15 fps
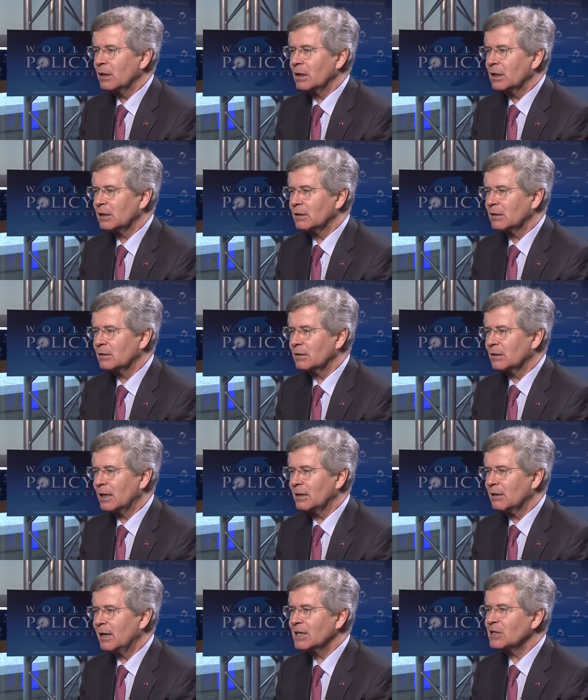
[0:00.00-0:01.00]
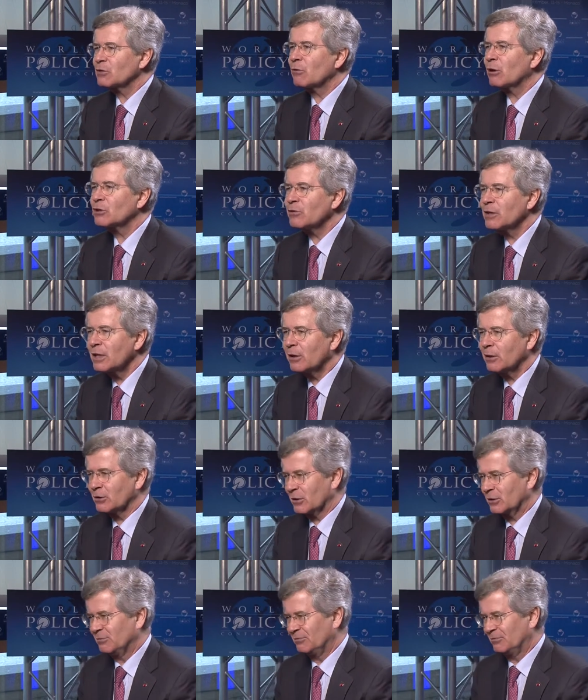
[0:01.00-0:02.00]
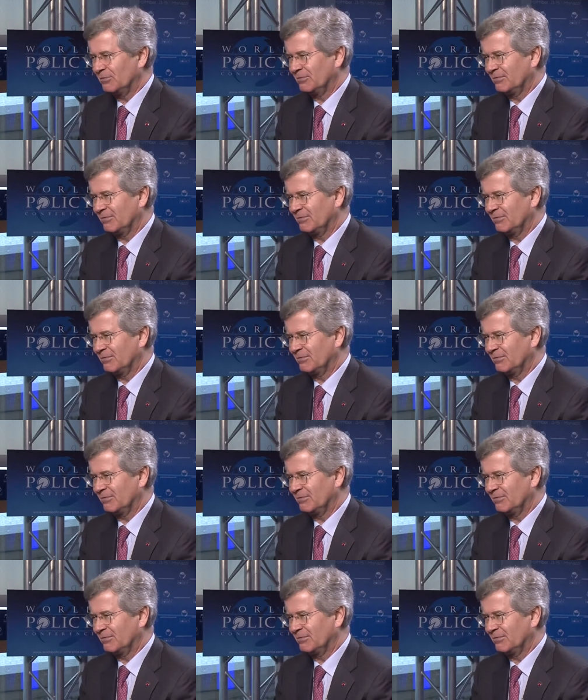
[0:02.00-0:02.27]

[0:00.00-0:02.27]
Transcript: uh, and let's cross fingers. Well,